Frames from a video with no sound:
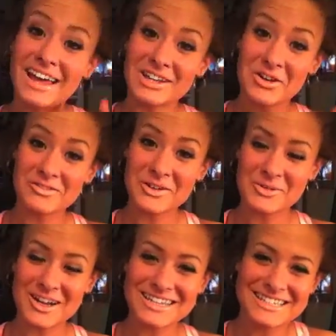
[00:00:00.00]
Hello
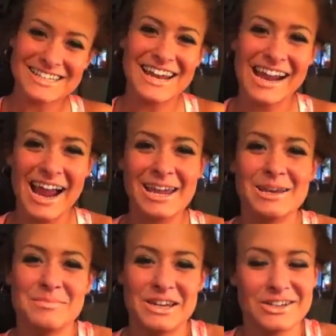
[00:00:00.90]
everyone, today I
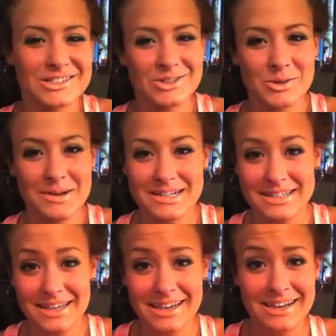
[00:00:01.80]
am here to do my
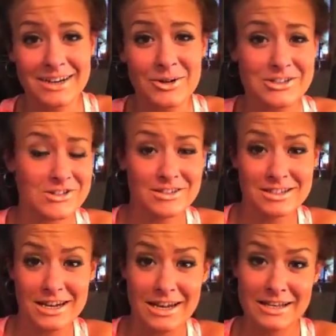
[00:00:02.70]
second questions
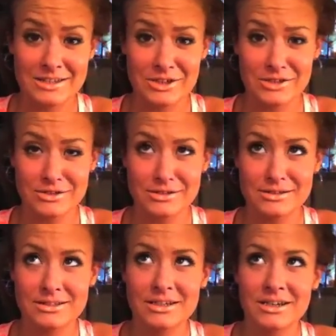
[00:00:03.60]
and
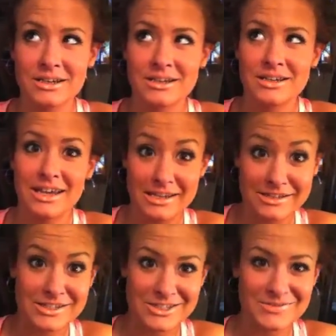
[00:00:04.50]

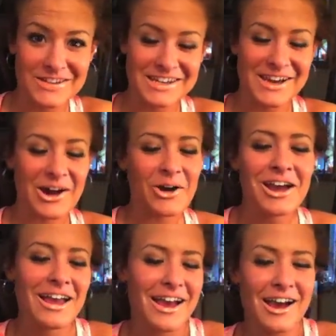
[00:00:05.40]
answers video.
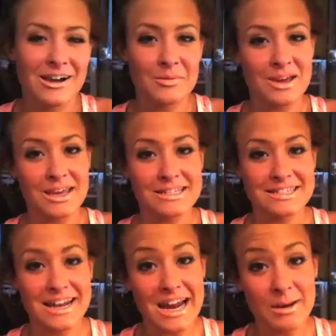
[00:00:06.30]
And
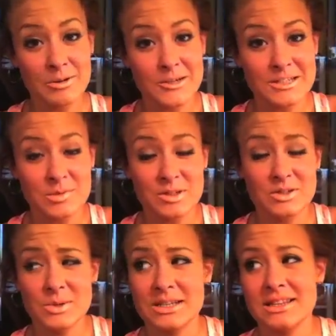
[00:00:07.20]
today I'm going to be
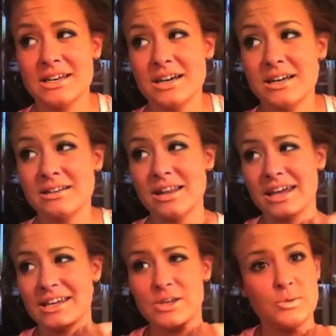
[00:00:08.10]
doing the
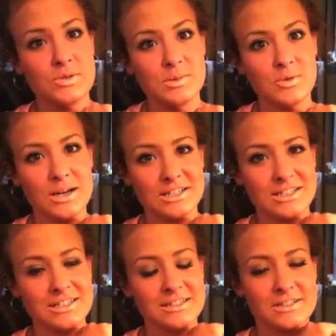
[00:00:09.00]
YouTube
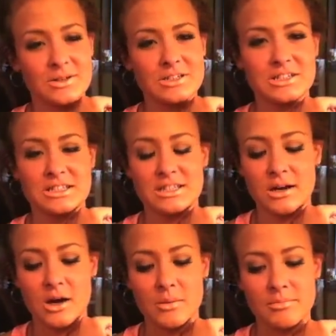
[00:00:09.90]
questions,
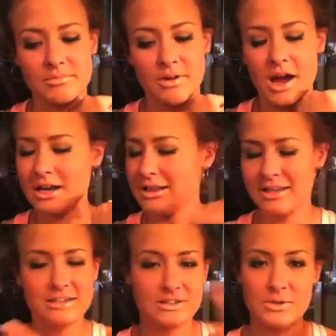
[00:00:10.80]

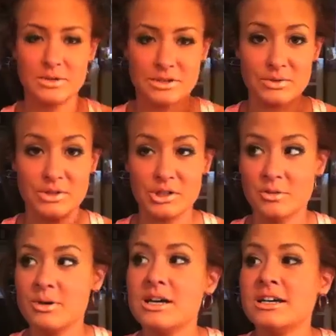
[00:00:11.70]
anything to do with YouTube.
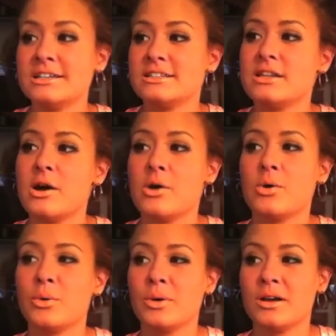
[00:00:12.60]
So